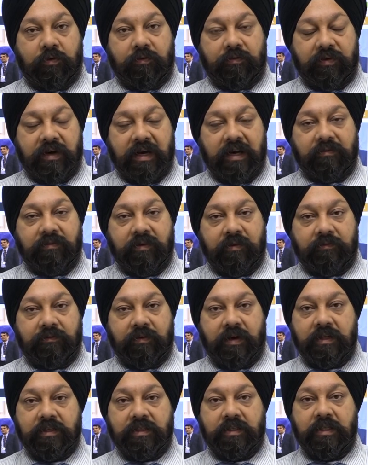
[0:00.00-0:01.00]
of relevant
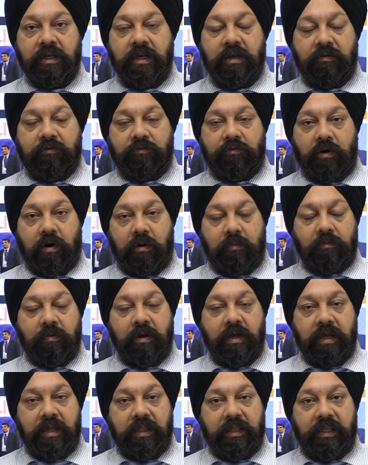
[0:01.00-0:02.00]
funds from
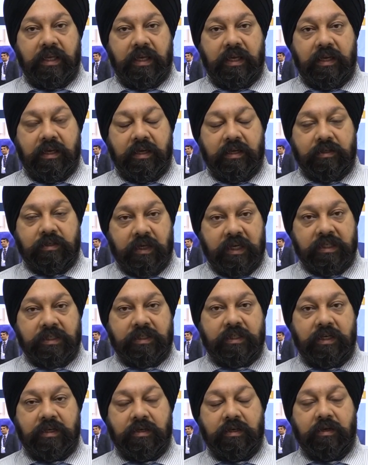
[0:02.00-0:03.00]
the
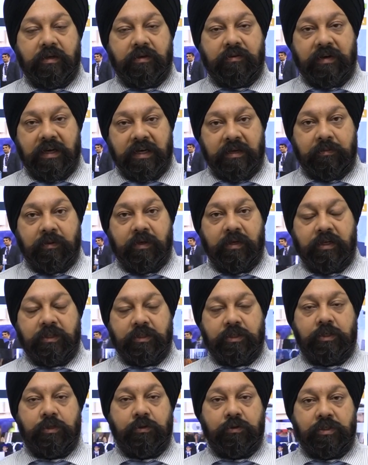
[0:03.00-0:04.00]
listed credible
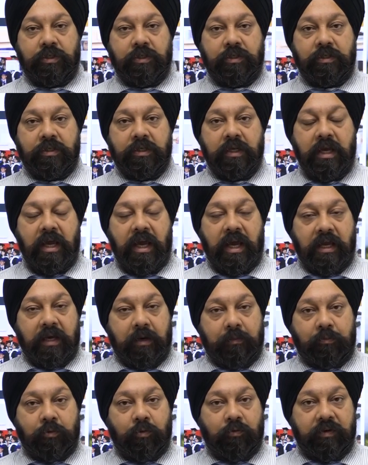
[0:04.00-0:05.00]
institutions and
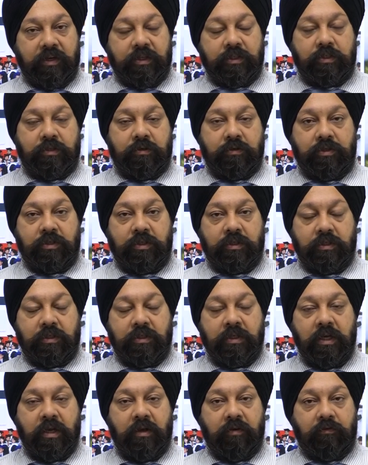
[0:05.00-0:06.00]
approved institutions
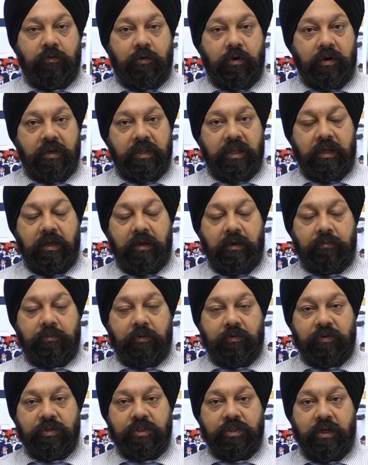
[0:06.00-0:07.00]
for the
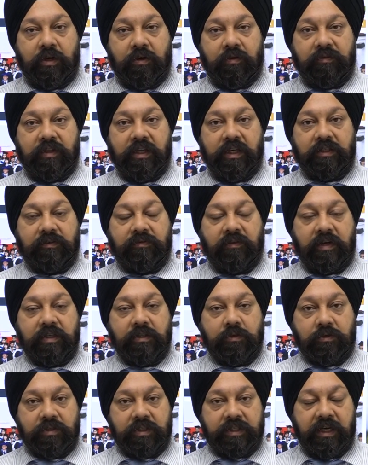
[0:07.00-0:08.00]
provisioning of these
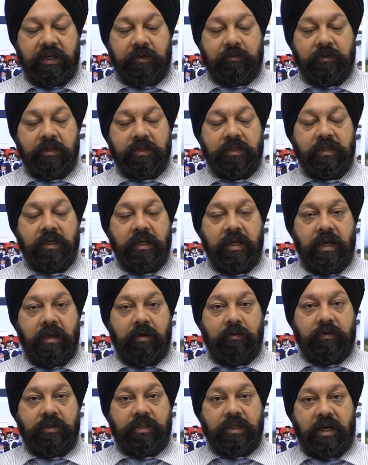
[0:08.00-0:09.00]
funds or statements,
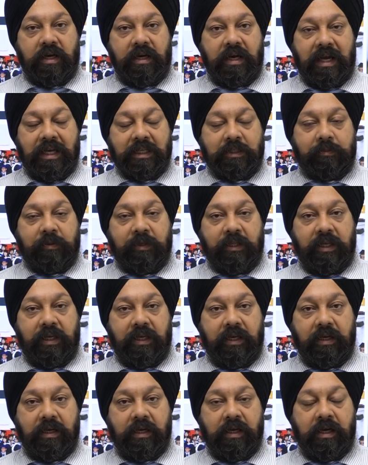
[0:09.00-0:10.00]
which are as per
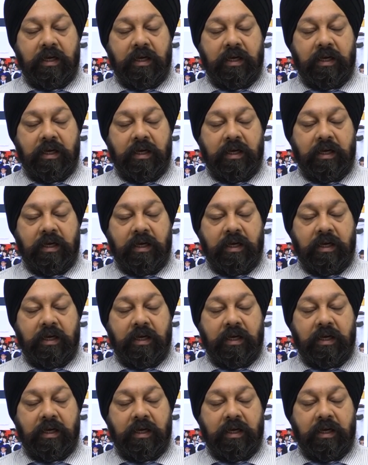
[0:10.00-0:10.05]
the